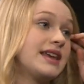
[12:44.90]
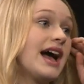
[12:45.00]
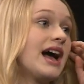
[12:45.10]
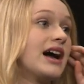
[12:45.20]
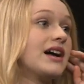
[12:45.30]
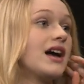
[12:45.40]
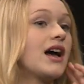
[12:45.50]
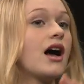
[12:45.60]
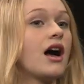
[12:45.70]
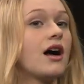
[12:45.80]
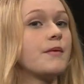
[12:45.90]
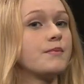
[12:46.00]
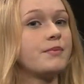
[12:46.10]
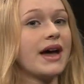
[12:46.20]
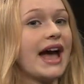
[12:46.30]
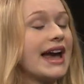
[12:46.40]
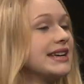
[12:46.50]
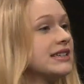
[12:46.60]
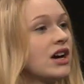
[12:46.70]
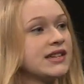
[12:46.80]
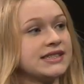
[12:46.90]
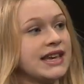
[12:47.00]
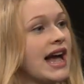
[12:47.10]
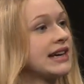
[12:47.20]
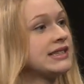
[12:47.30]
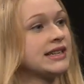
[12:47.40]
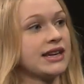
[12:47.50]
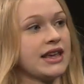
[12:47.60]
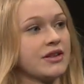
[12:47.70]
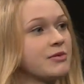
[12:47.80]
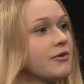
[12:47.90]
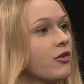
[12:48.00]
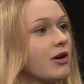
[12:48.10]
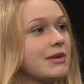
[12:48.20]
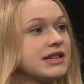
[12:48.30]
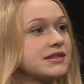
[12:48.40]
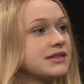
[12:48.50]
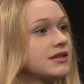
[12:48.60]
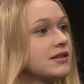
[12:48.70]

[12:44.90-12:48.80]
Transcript: Yeah. But I did not see acting in either performance.